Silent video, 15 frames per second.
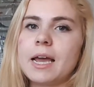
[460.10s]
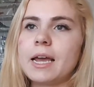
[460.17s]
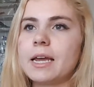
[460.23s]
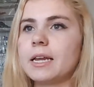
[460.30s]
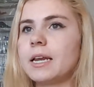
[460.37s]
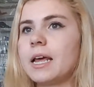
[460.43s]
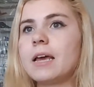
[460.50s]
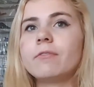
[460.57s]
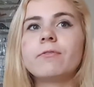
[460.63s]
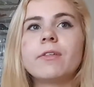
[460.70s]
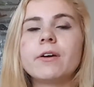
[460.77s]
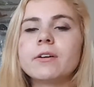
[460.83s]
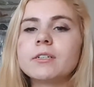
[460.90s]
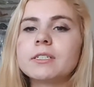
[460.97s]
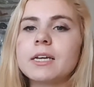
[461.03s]
And if
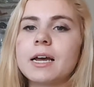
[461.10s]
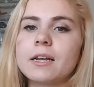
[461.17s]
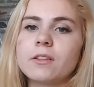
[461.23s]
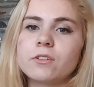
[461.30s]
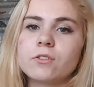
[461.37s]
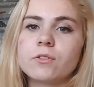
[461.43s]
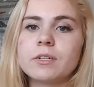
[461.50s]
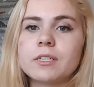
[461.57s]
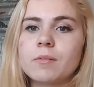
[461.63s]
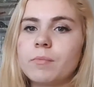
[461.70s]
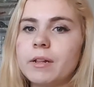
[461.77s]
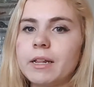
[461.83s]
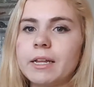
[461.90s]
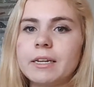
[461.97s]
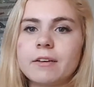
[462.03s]
their side of the story is
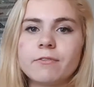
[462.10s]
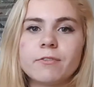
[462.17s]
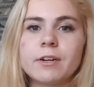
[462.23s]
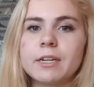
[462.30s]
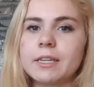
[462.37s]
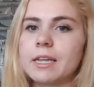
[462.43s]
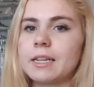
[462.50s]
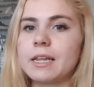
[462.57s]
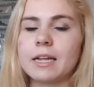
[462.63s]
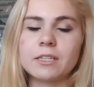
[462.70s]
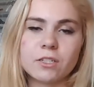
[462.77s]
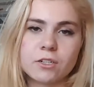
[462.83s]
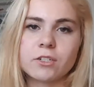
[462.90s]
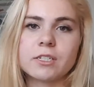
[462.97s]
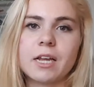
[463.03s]
completely different, then
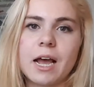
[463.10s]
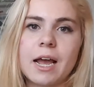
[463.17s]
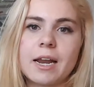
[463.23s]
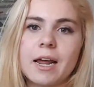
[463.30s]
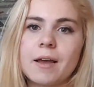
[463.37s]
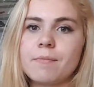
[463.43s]
that's their side.